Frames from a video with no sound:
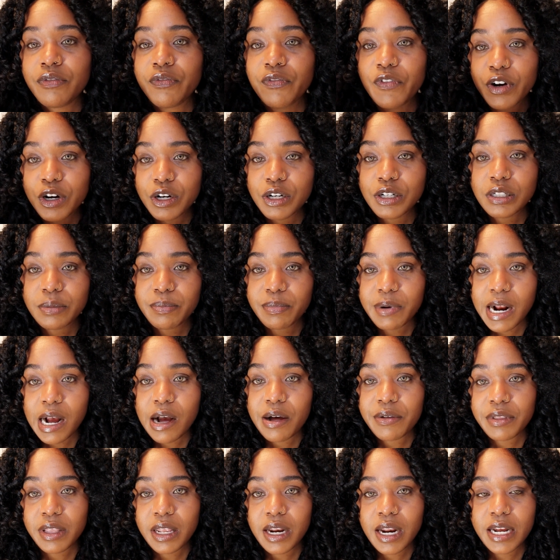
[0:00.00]
first
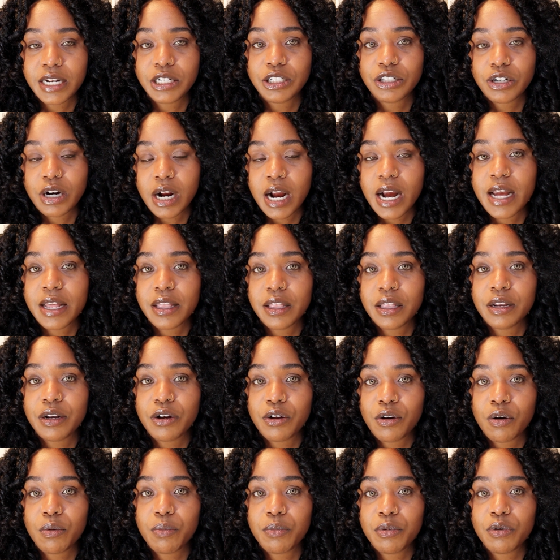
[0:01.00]
brown that I tried, the
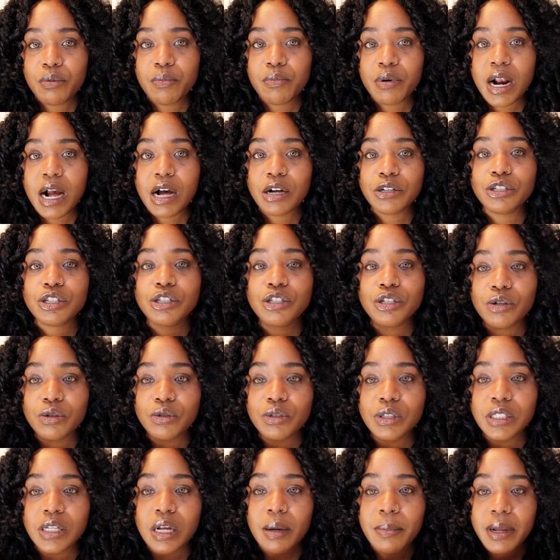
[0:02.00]
Nubu brown,
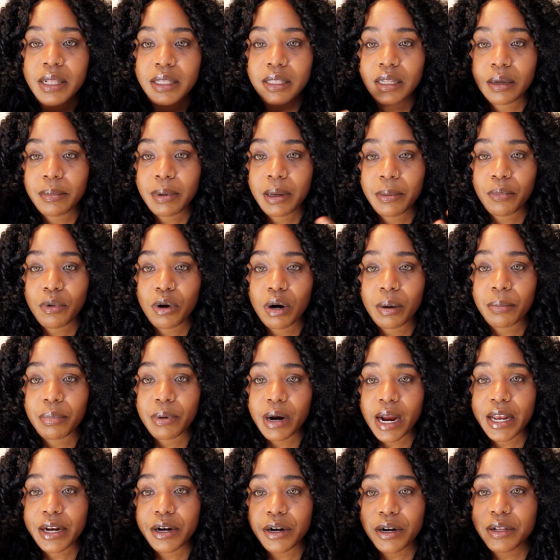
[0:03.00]
shows up a little bit more
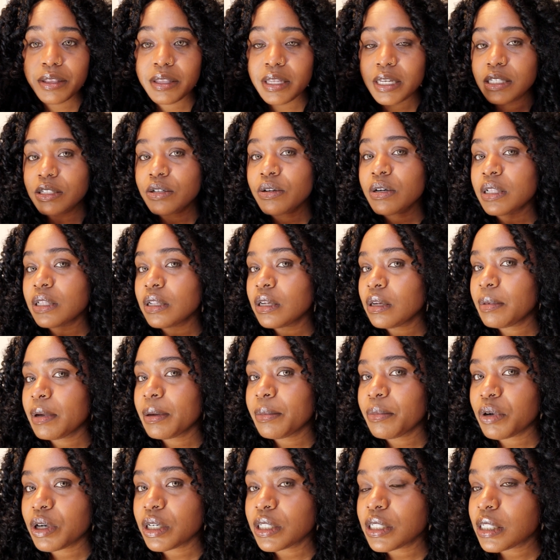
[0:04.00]
brighter. These are a little
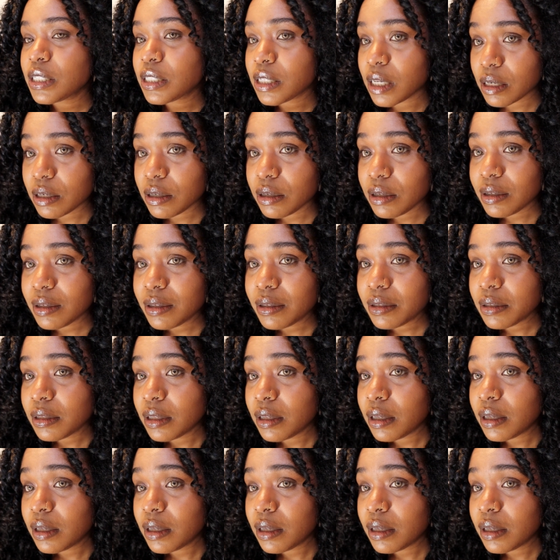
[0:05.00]
bit more subtle.